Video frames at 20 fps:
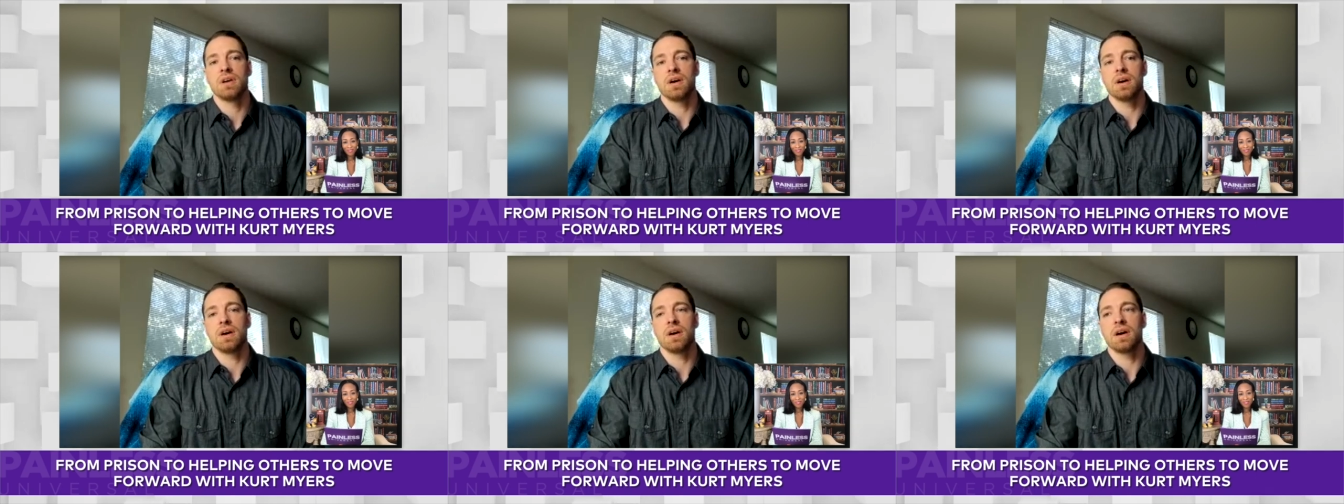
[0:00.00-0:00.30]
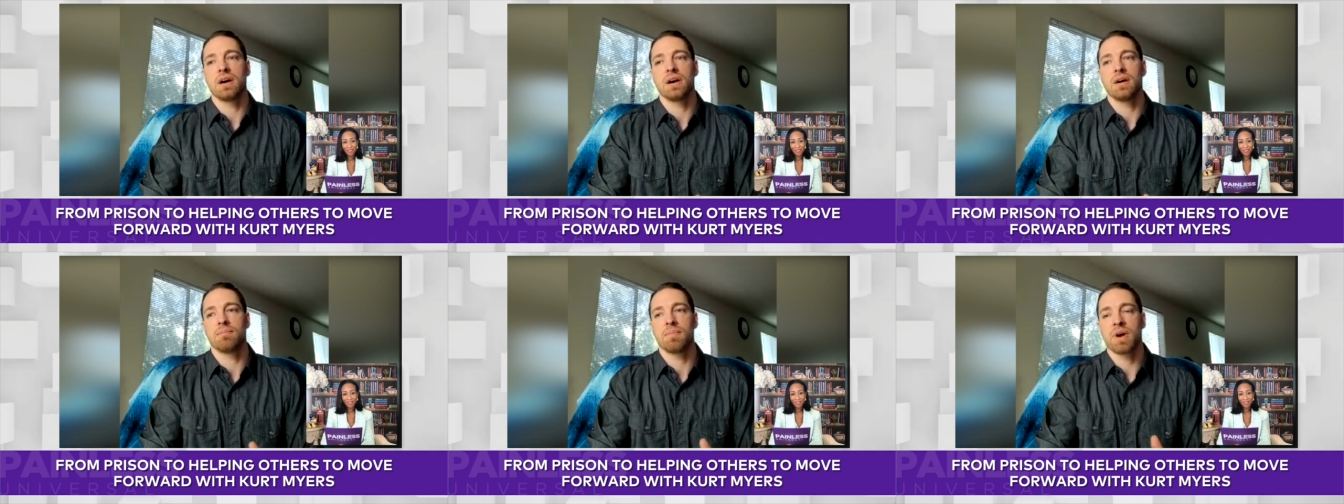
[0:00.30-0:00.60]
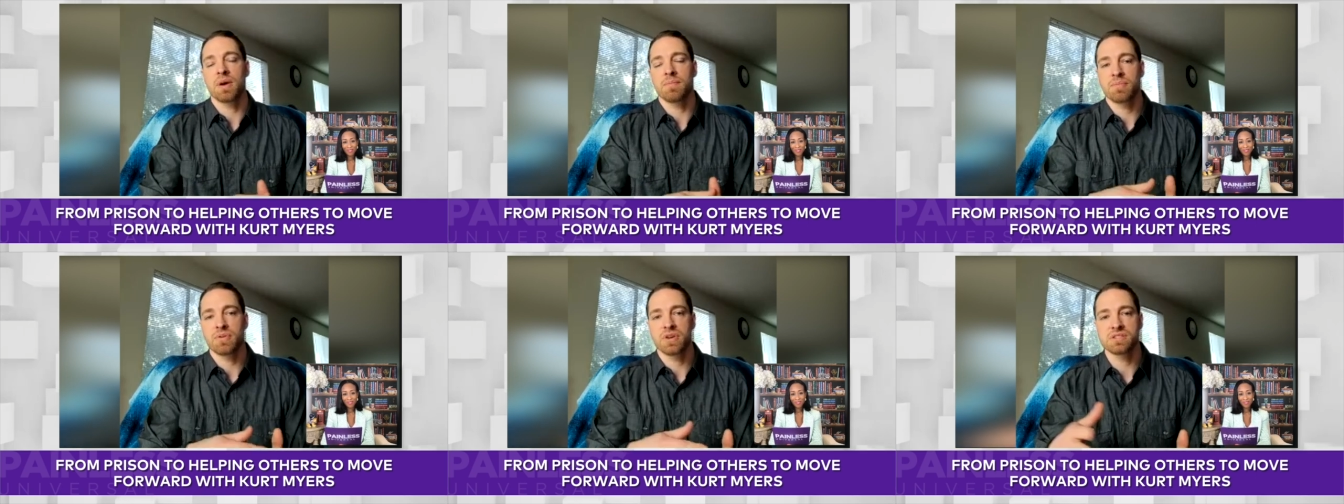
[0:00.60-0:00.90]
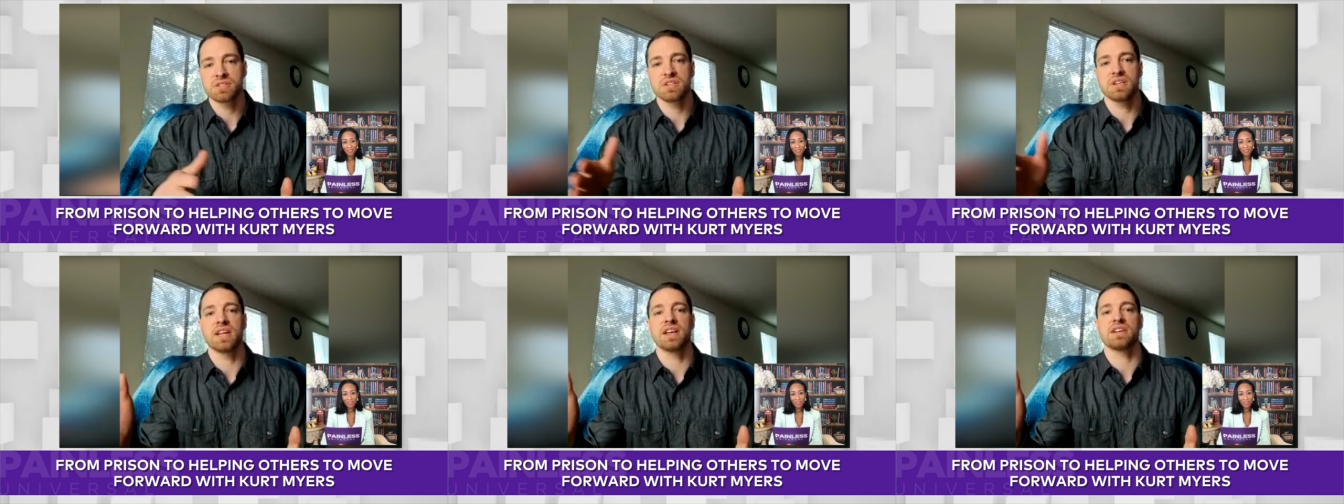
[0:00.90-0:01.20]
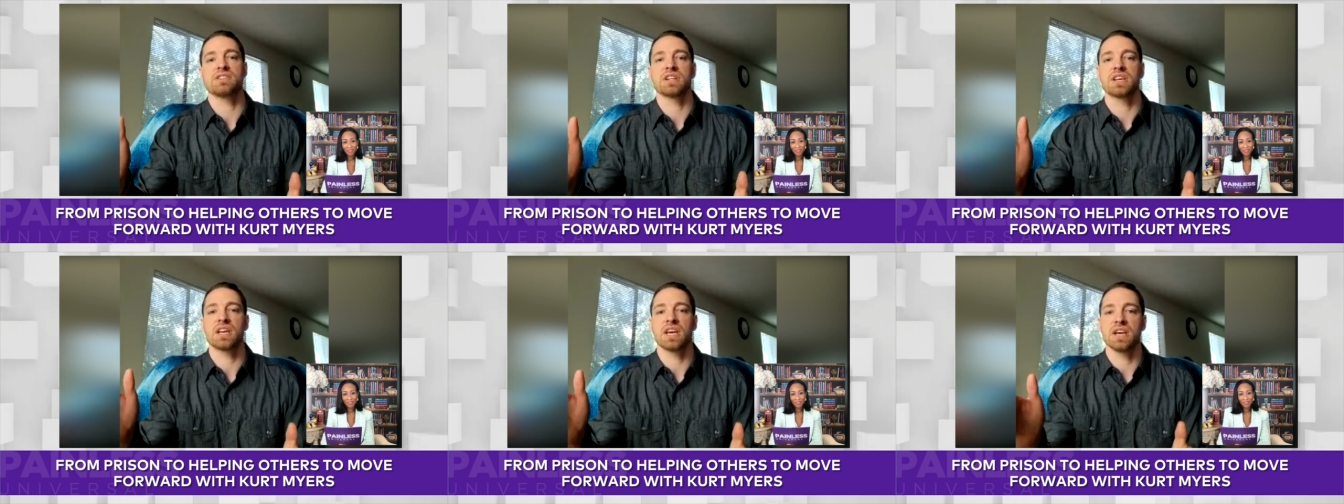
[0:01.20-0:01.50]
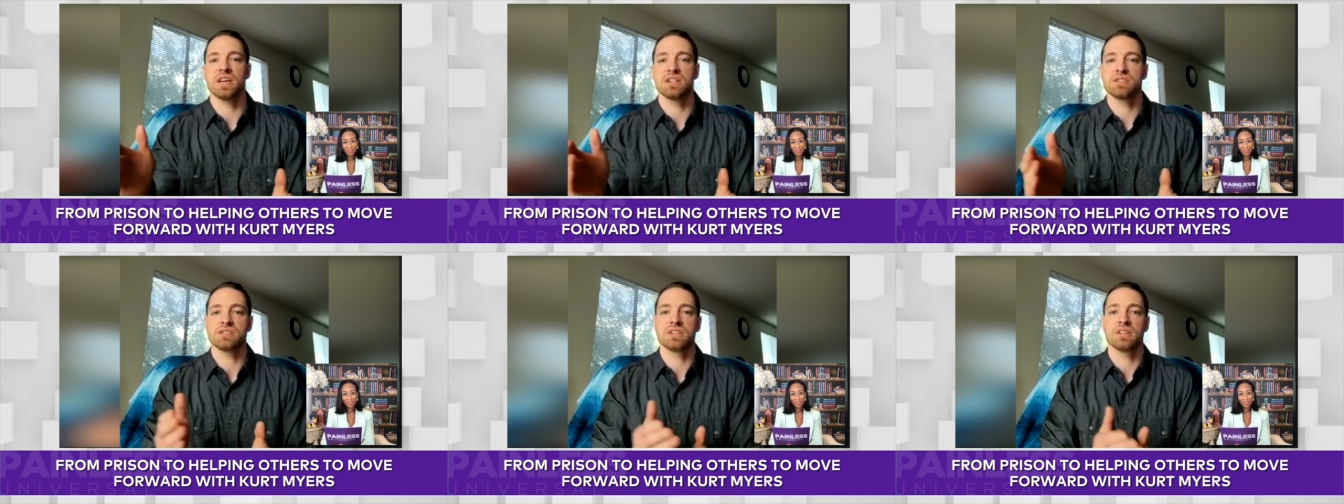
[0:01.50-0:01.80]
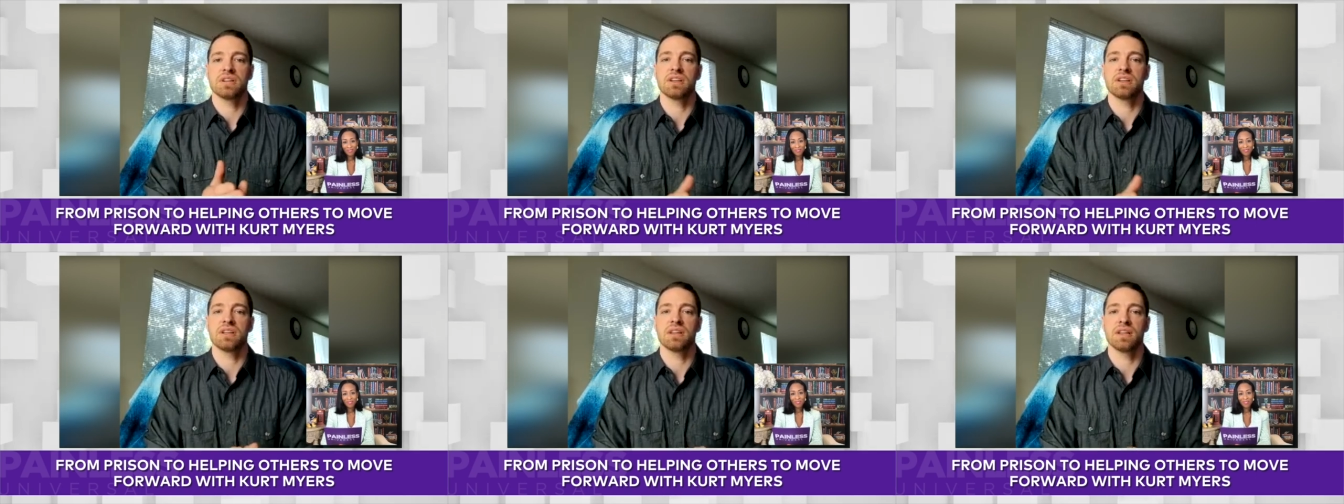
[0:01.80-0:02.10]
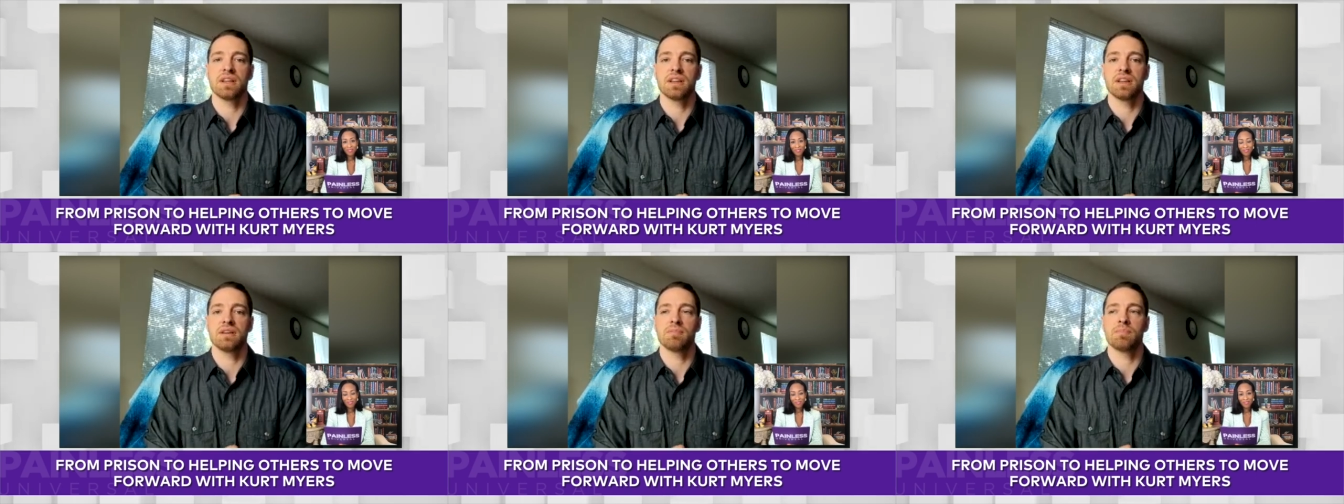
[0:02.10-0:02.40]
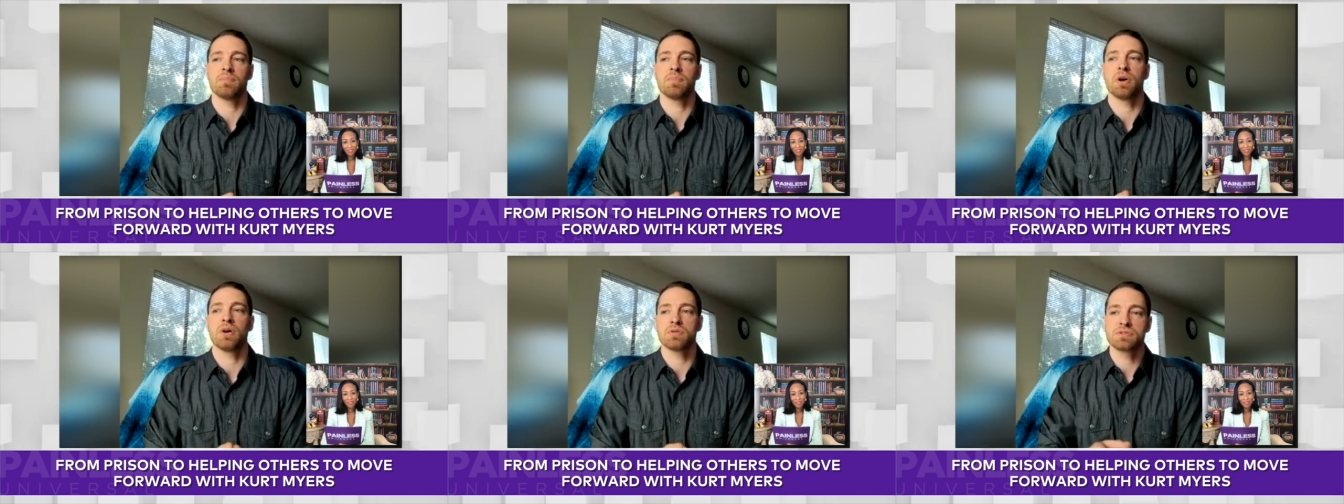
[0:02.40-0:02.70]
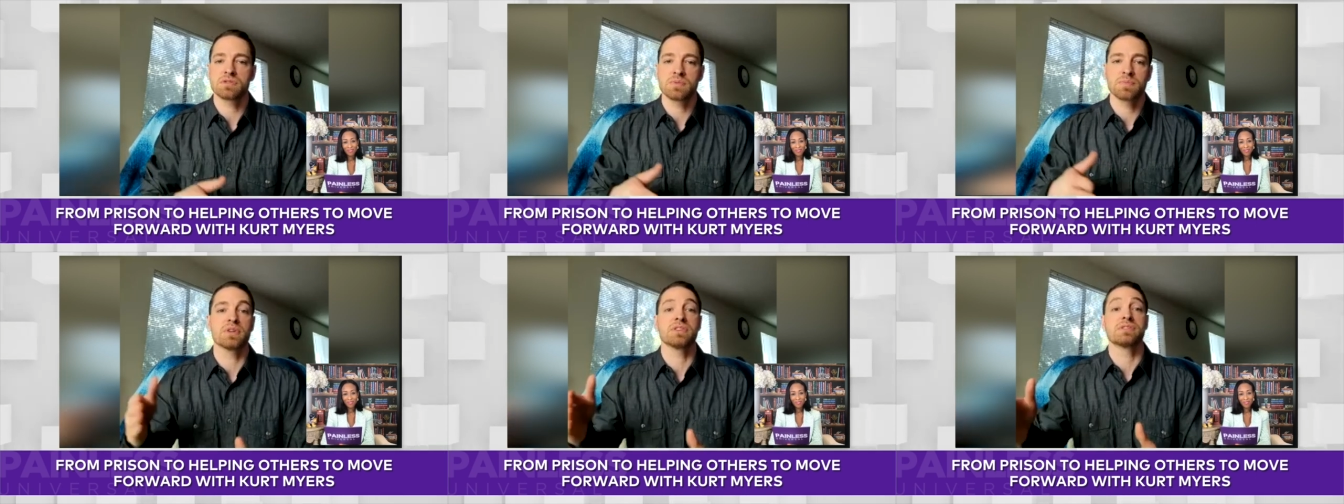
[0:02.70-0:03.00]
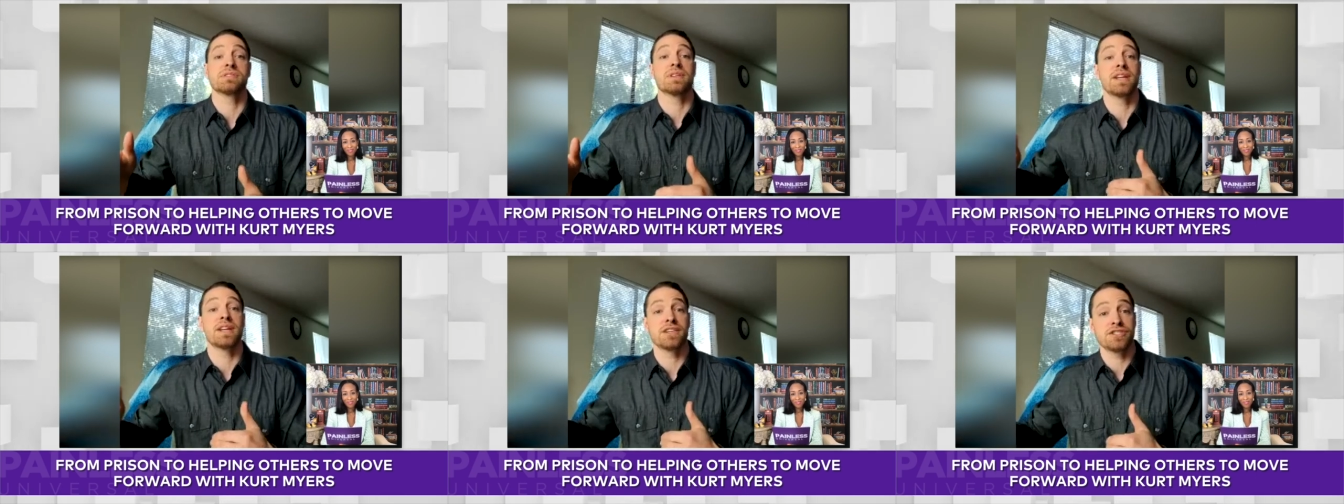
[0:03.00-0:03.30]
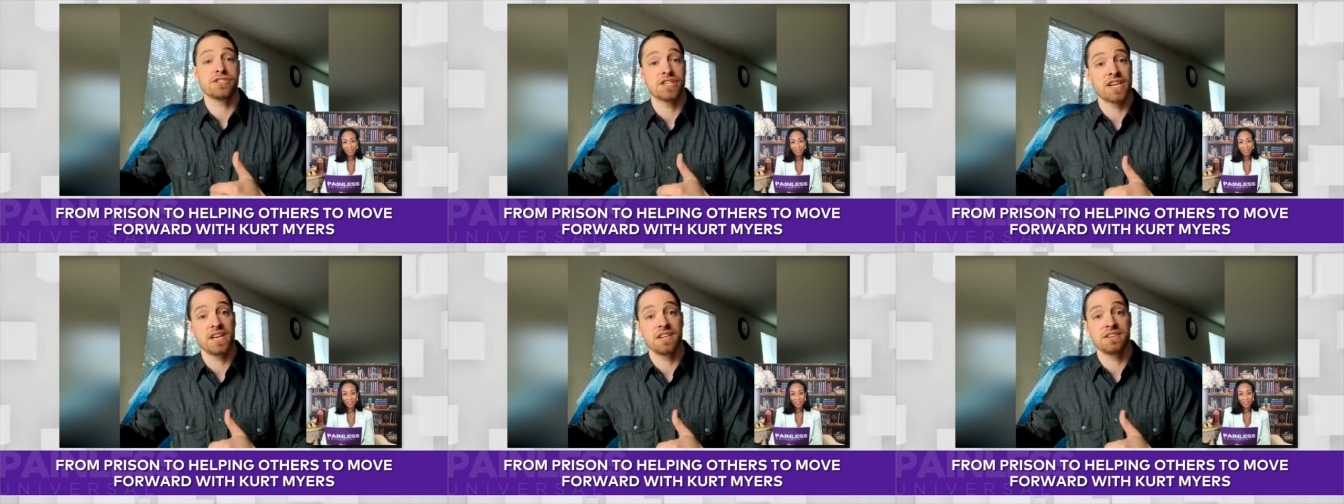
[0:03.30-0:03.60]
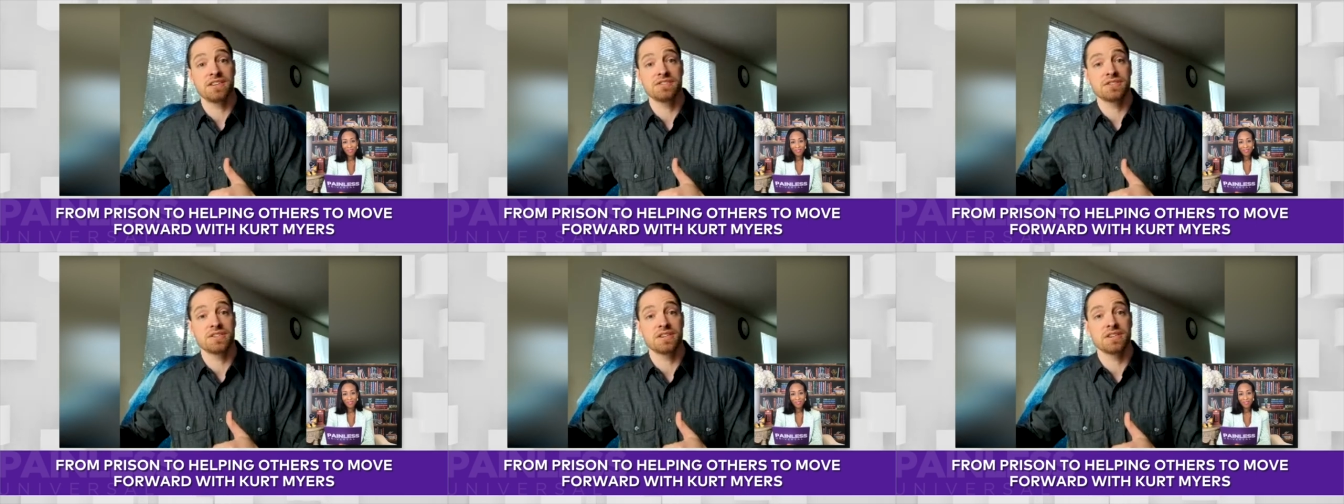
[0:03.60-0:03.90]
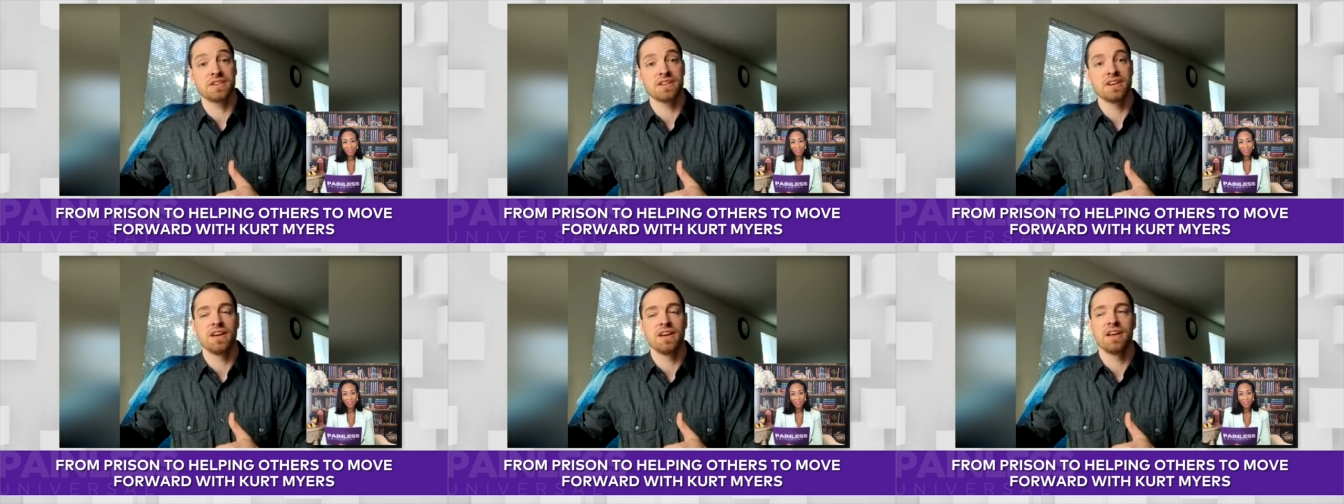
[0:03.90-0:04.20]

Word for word: uh, my prison education and then post prison education